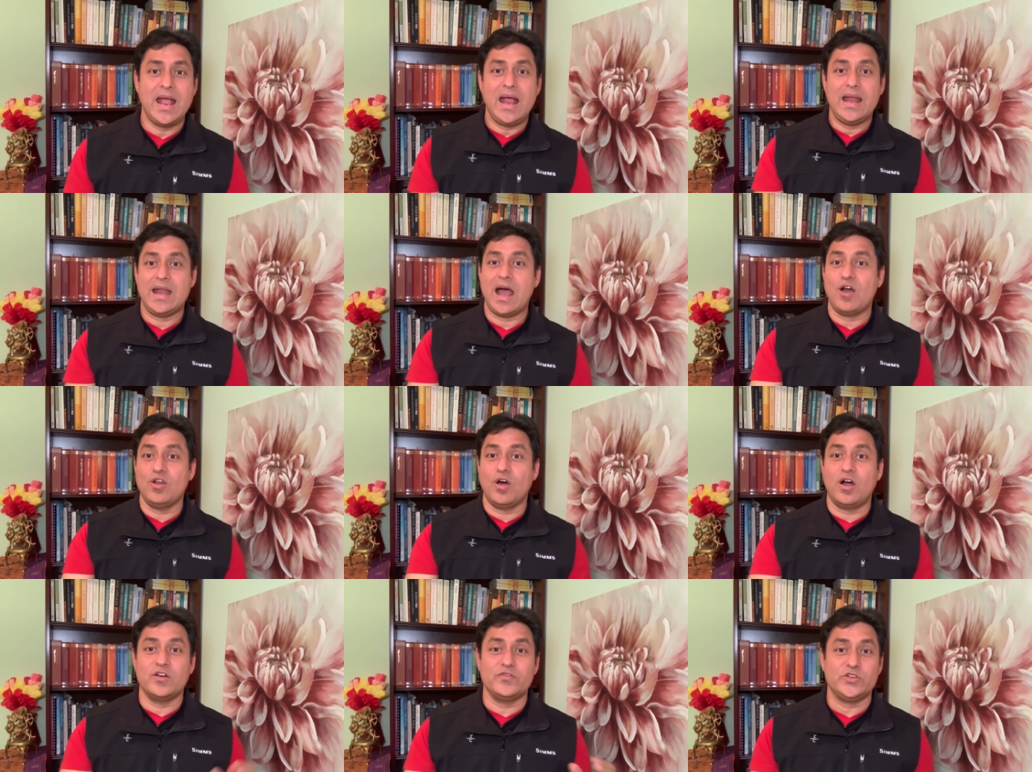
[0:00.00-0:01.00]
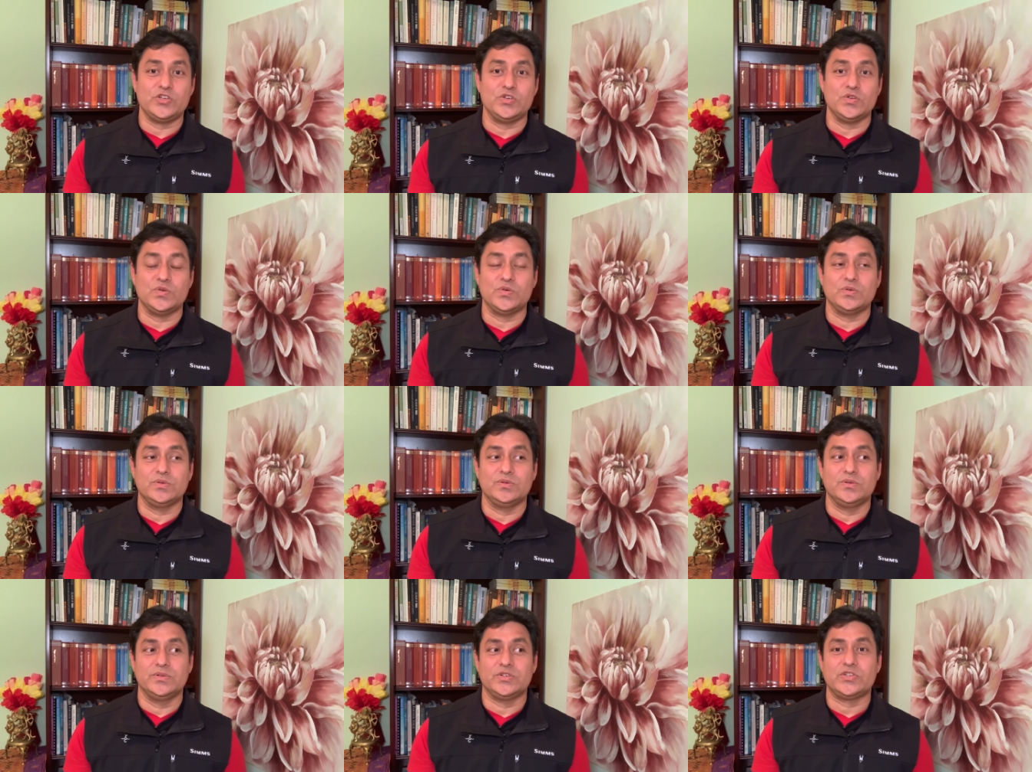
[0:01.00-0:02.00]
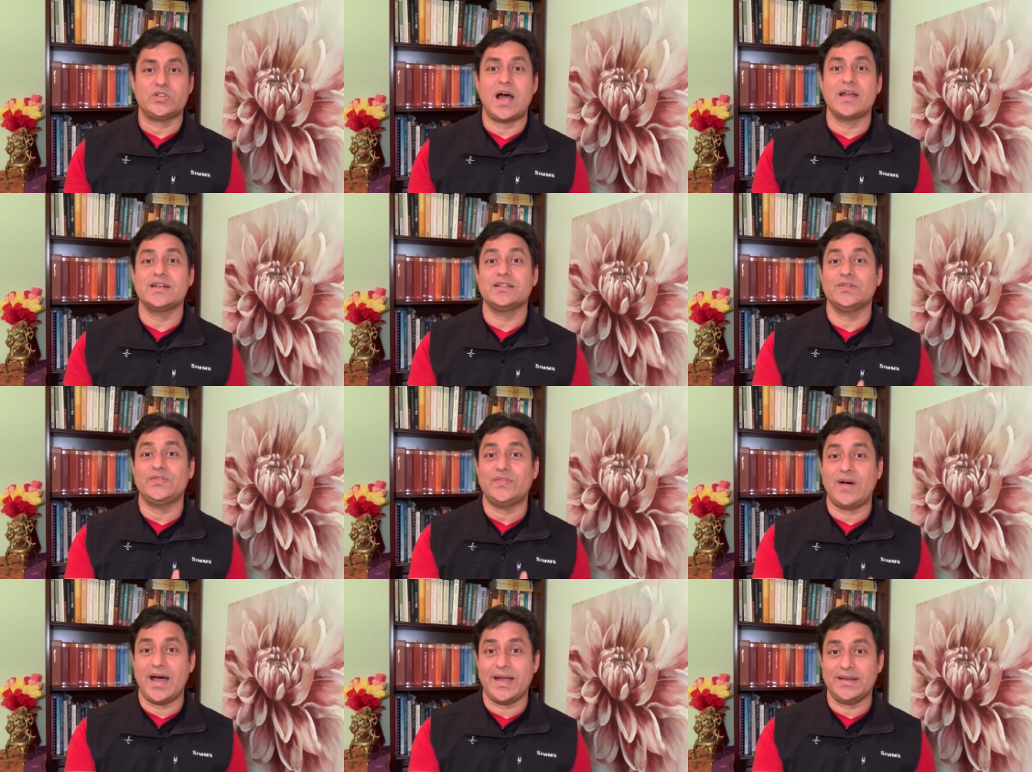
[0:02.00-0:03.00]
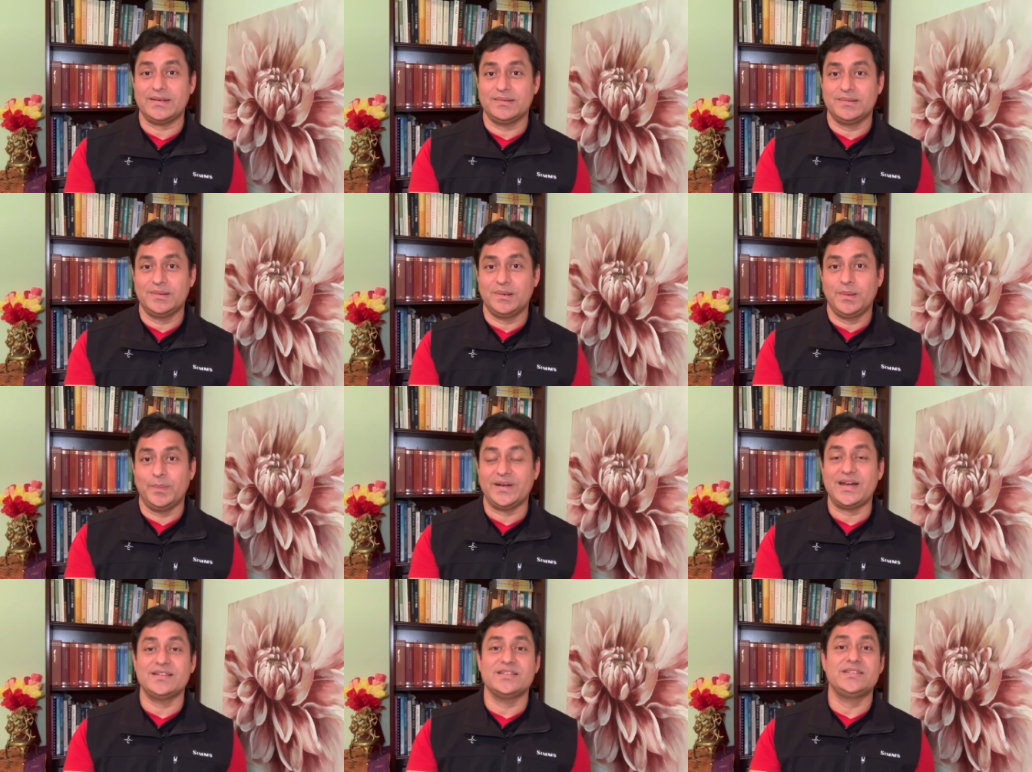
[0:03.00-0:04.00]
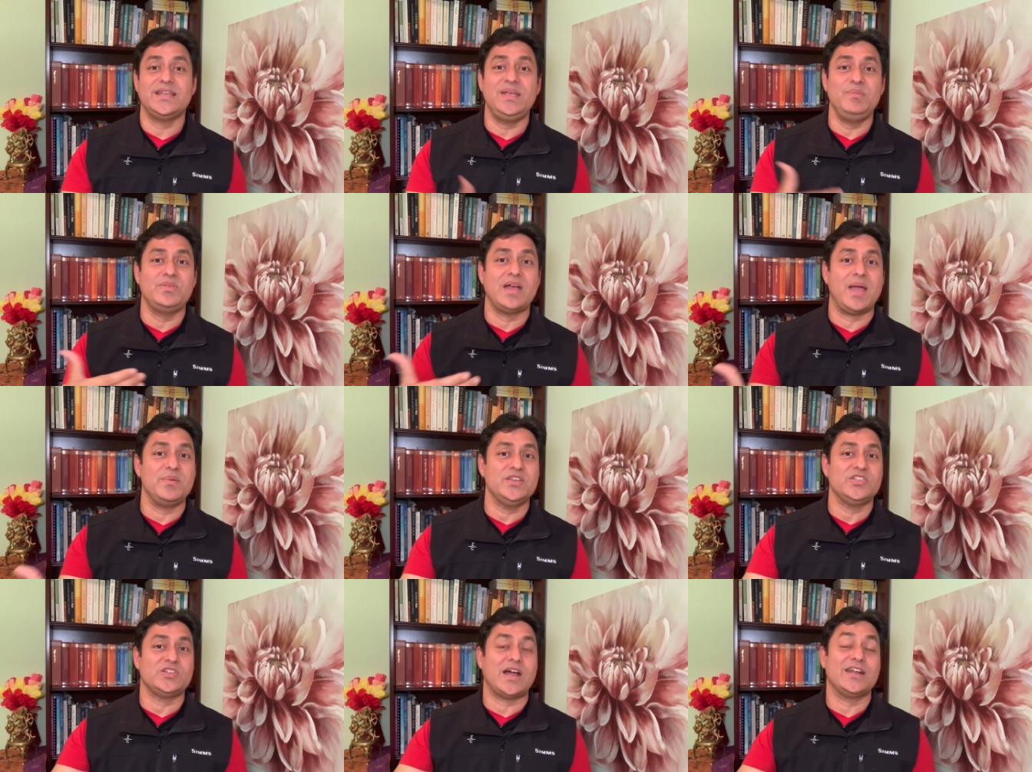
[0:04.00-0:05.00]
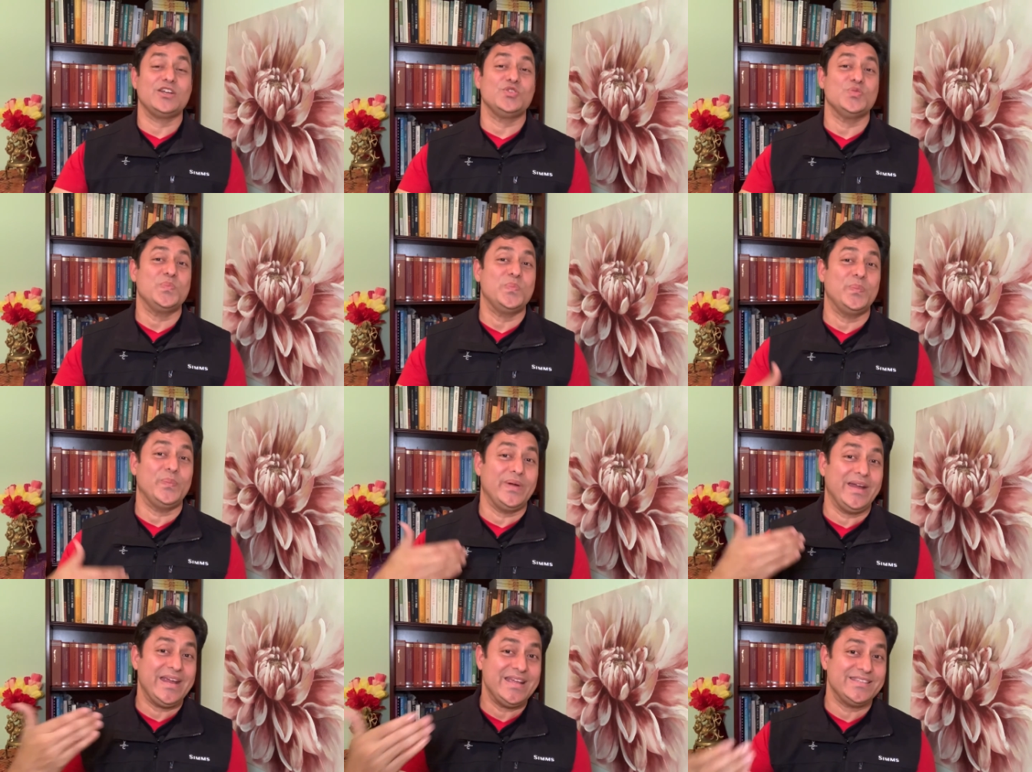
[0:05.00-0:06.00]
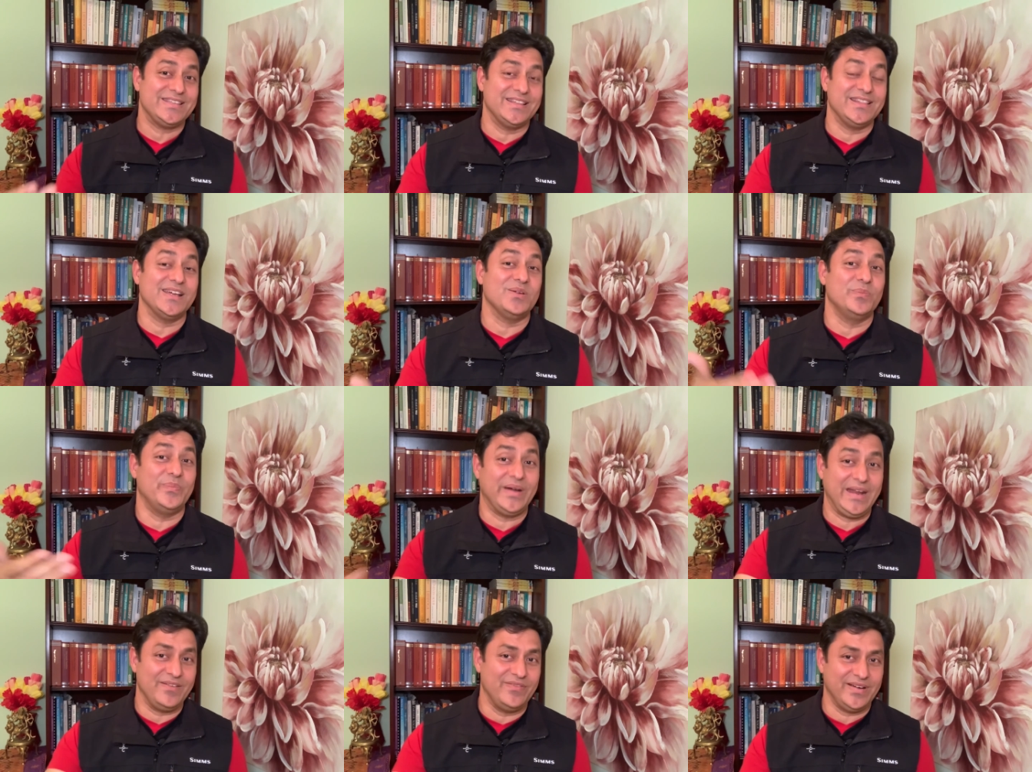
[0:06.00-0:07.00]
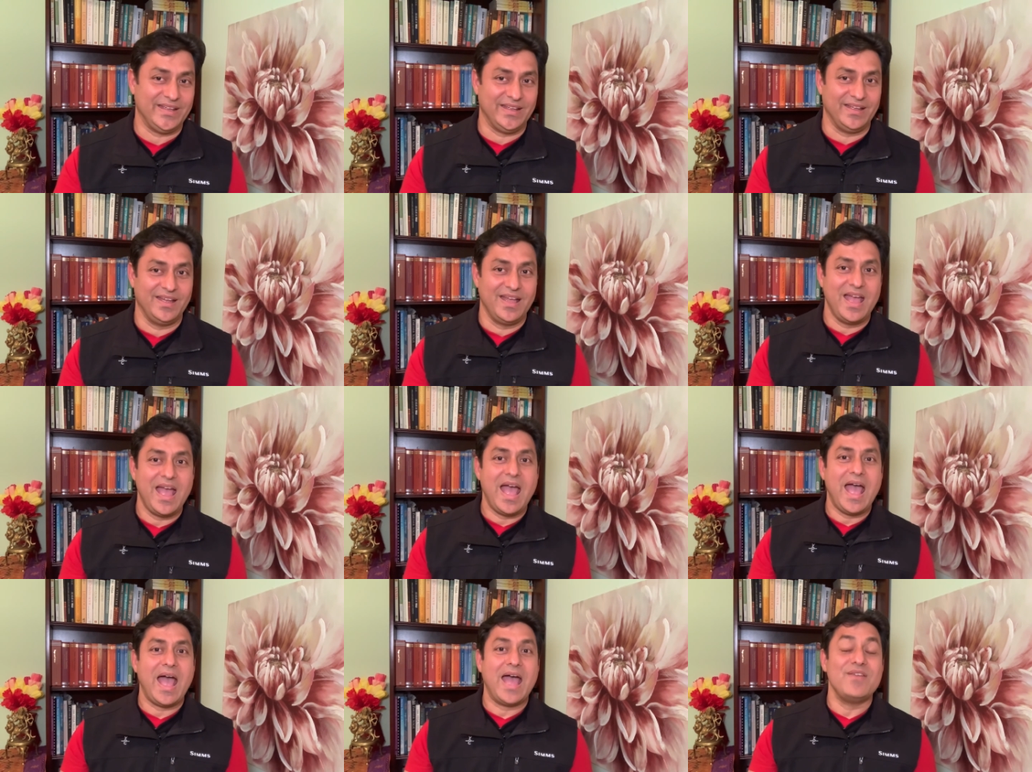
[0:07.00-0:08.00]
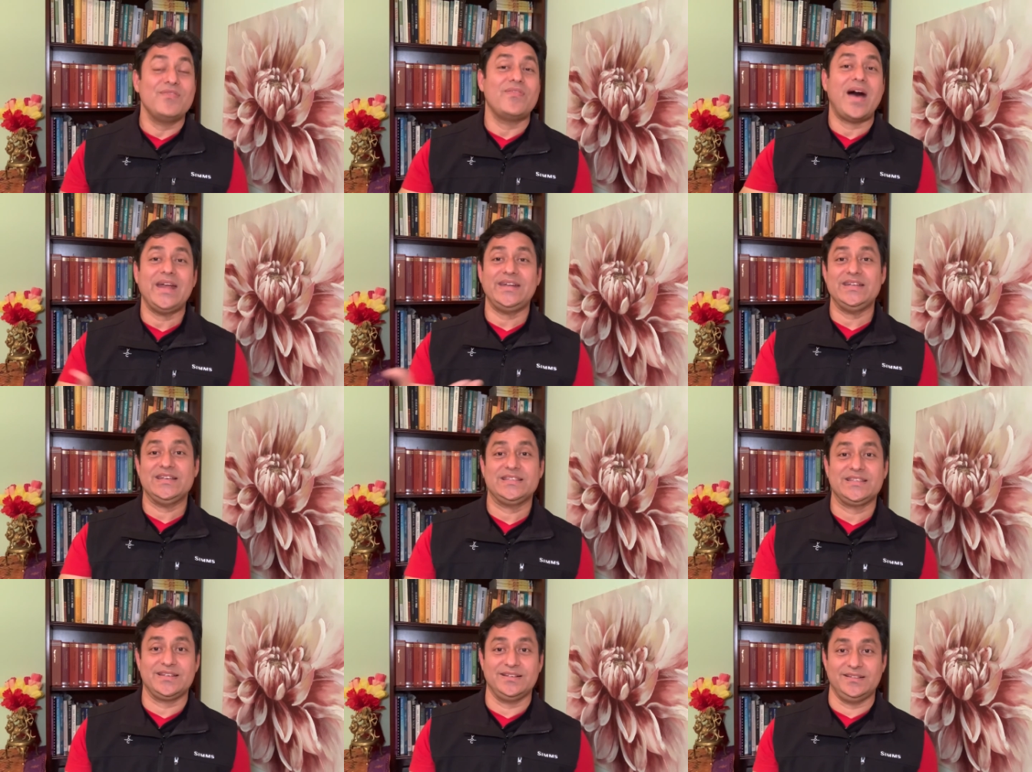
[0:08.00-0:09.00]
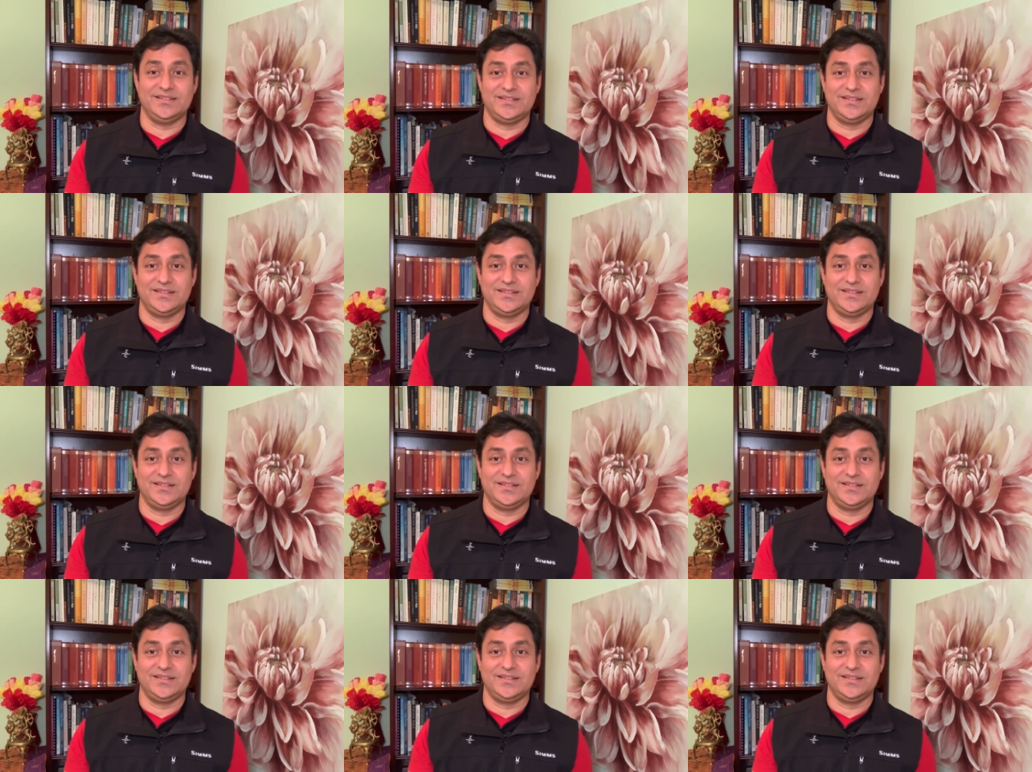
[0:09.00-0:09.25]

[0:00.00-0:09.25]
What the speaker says: Now Lord Vishnu started the fight, but at the same time he started to praise their bravery and fighting skills,